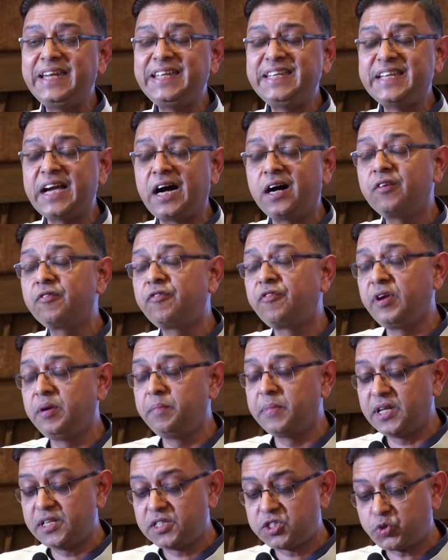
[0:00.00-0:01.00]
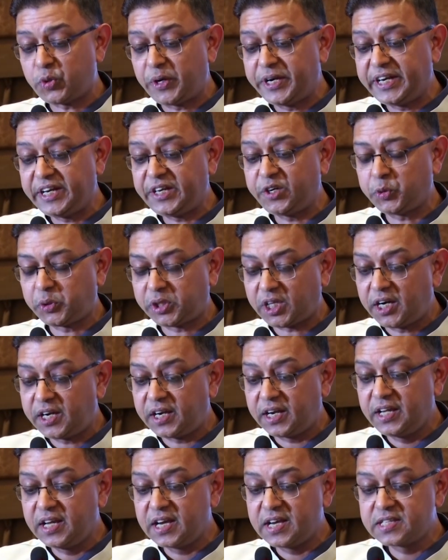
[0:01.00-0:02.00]
young females, 20 to
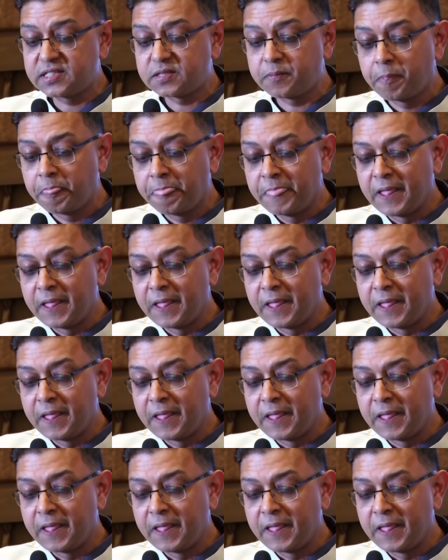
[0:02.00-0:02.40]
30 years.